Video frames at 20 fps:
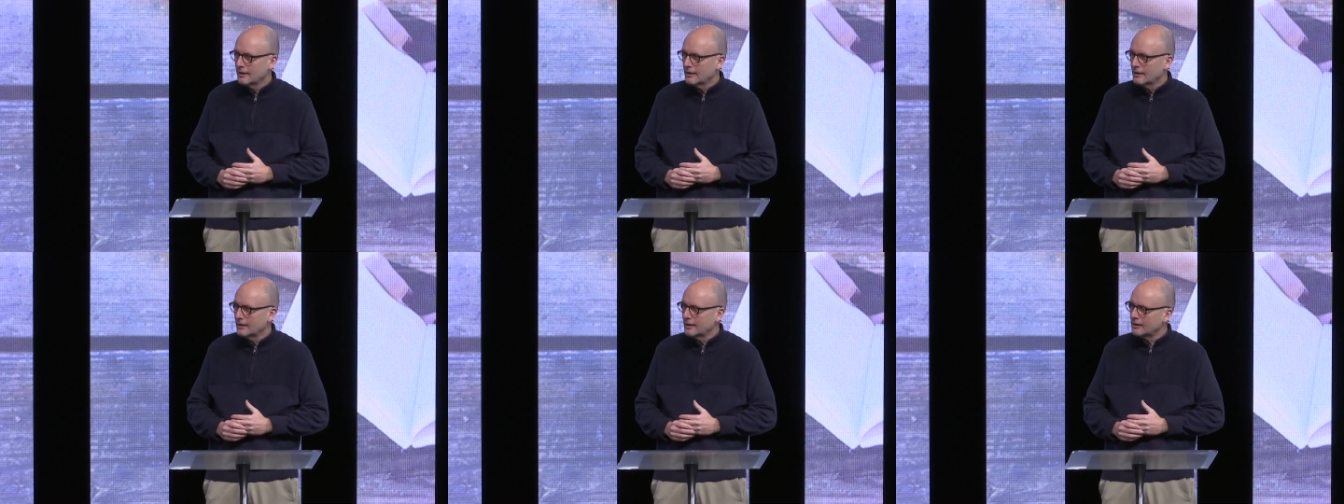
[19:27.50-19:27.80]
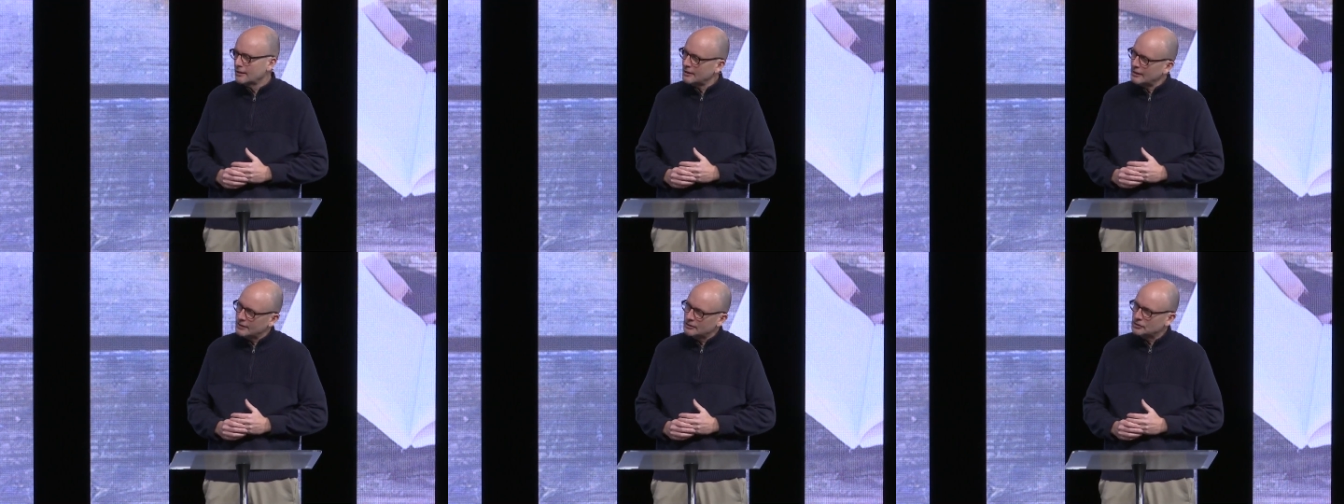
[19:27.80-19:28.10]
it
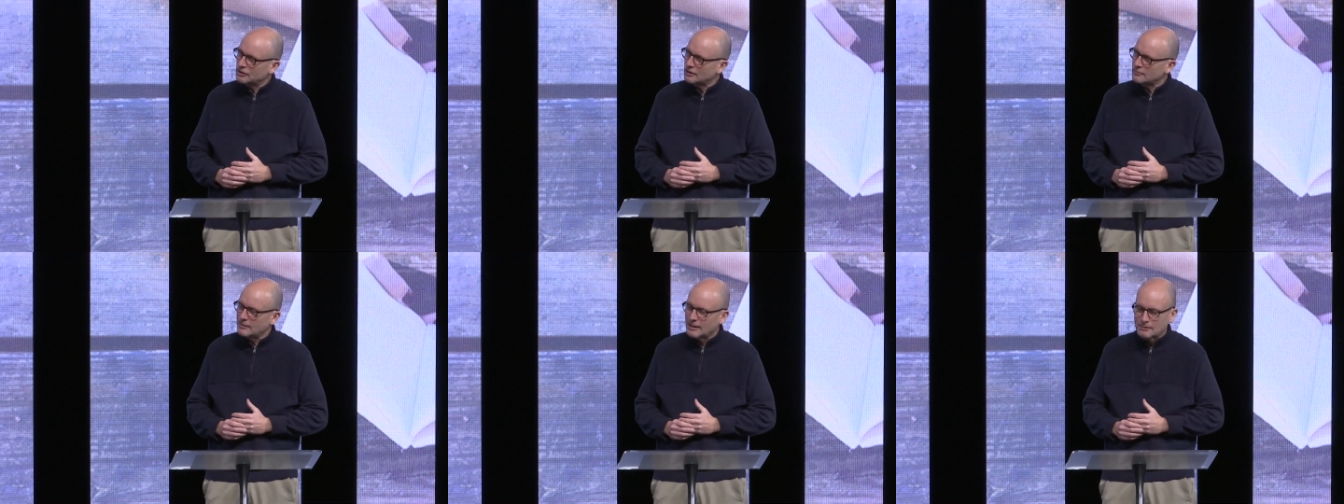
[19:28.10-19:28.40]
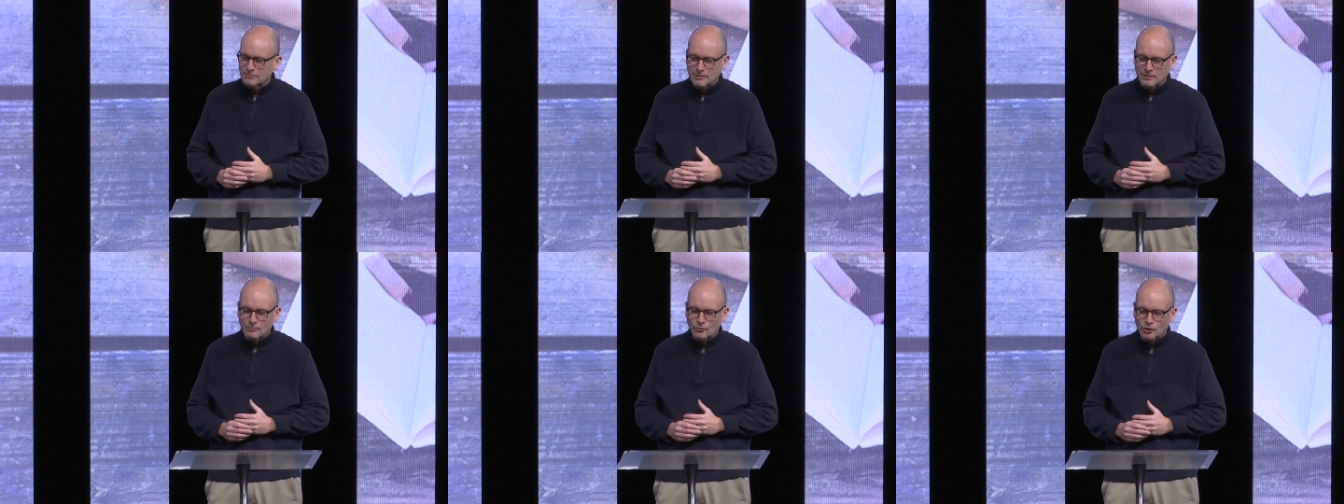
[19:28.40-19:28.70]
could actually
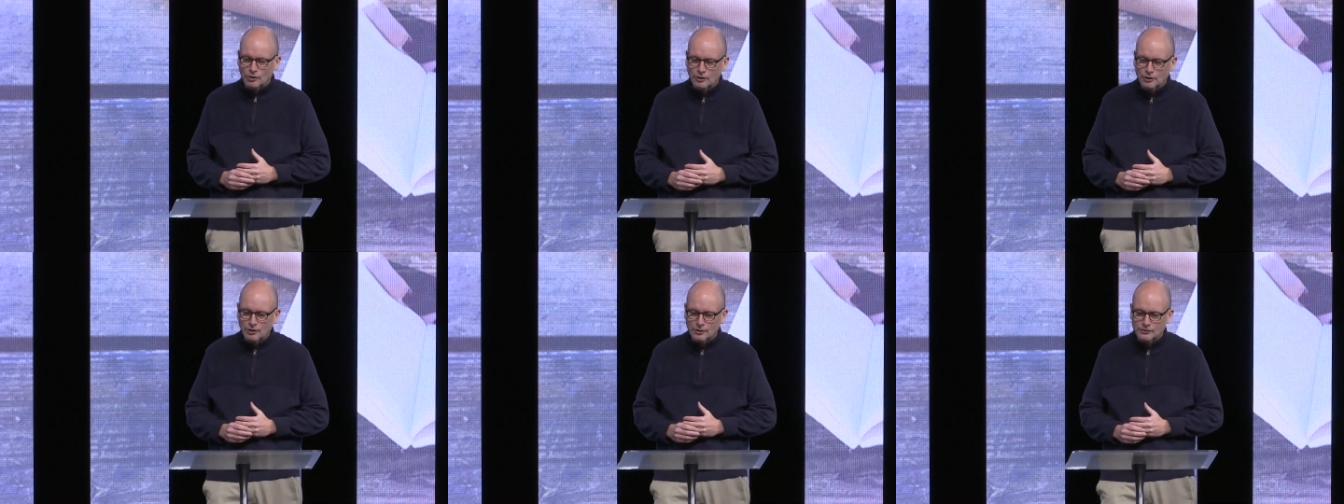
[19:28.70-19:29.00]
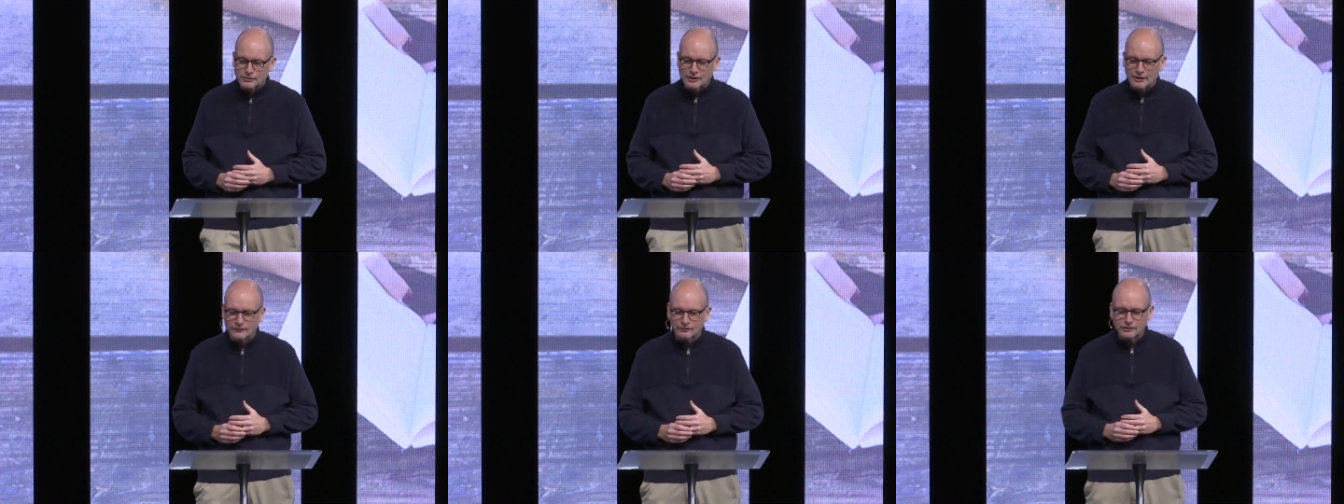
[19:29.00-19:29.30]
make me more
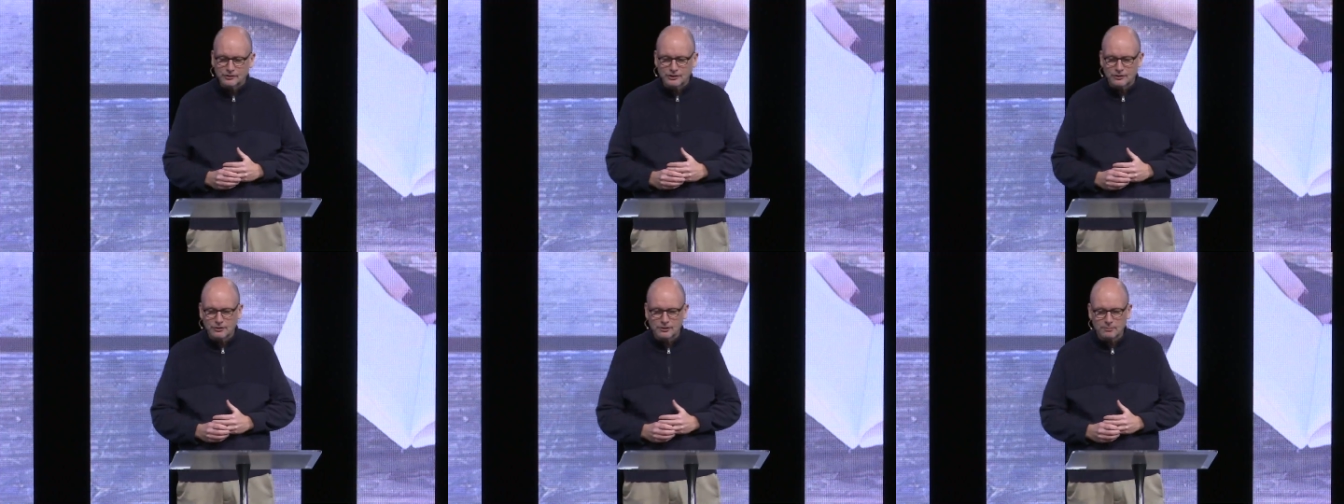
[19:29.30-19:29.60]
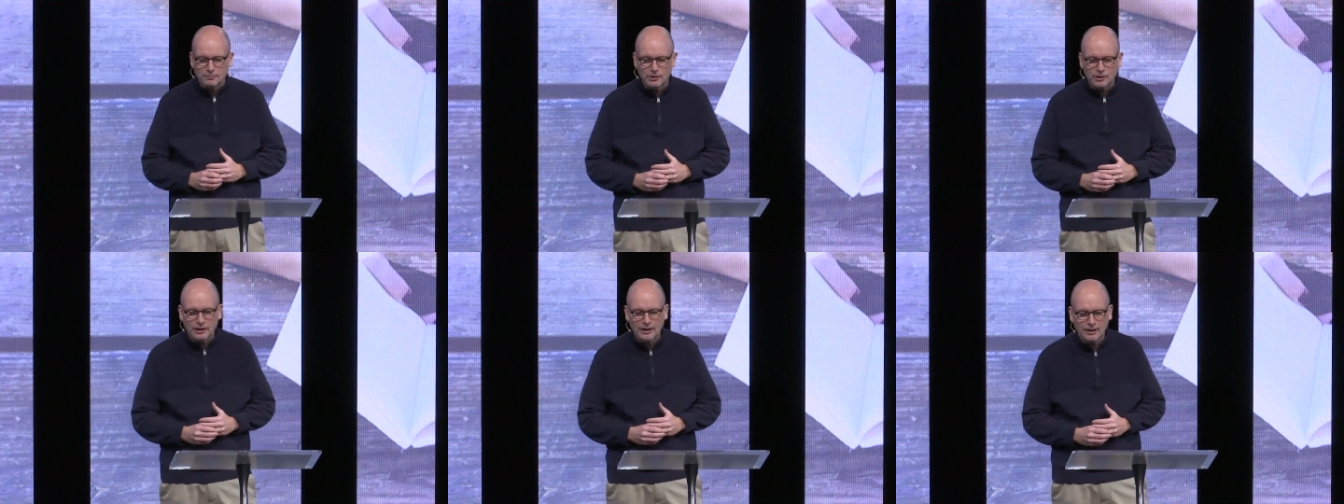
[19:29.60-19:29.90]
self centered
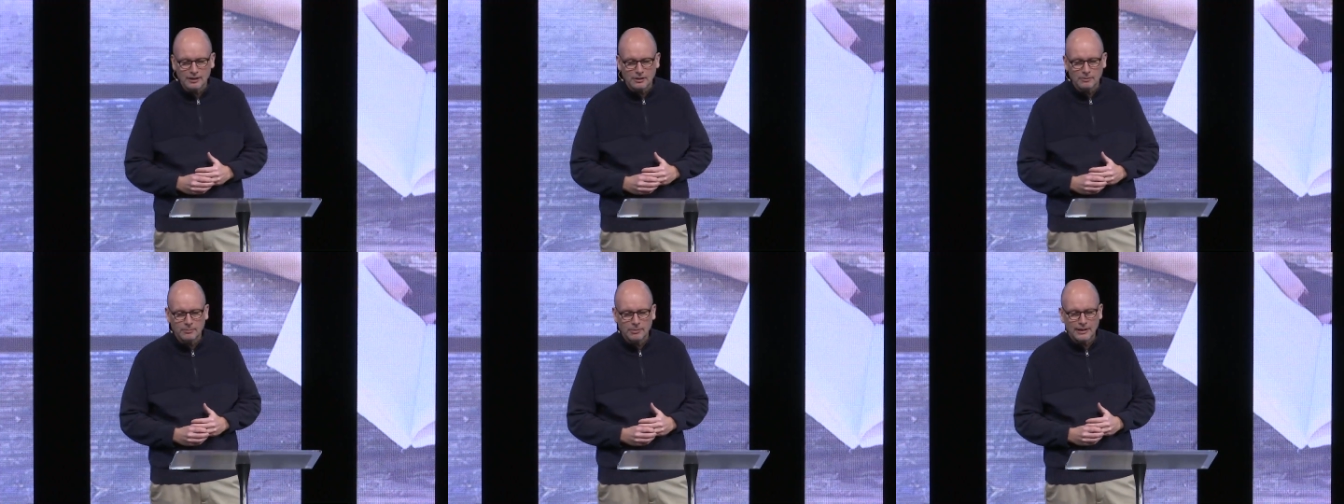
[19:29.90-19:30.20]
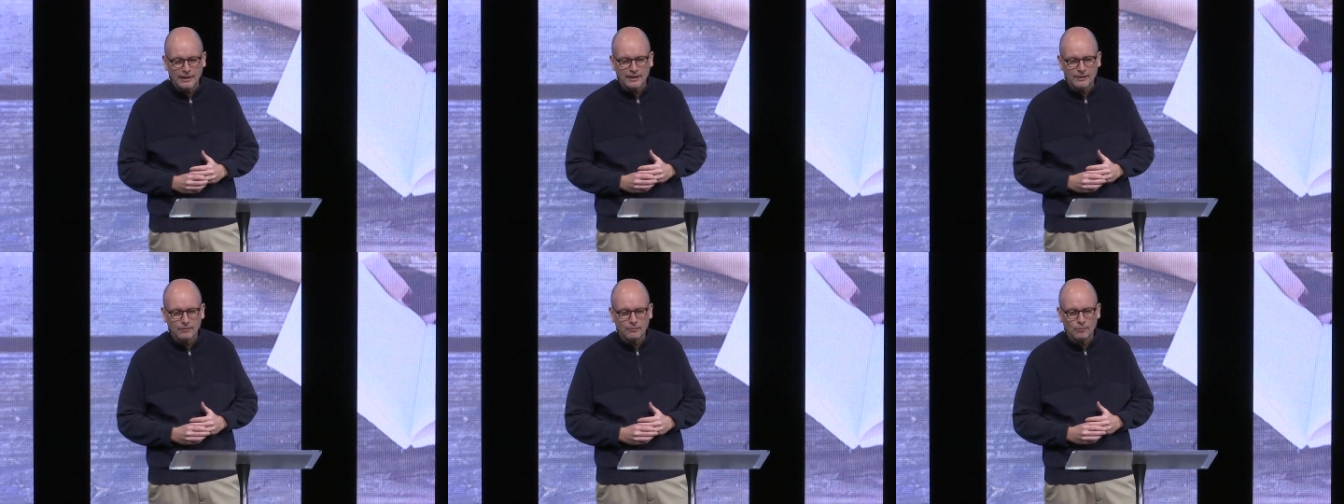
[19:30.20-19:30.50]
and
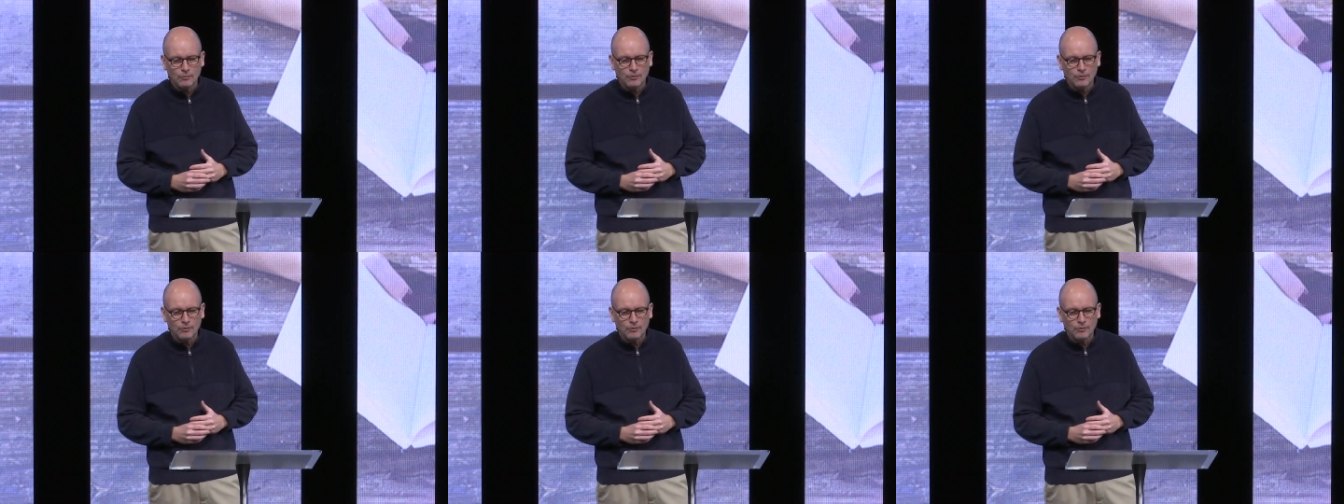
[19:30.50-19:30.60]
preoccupied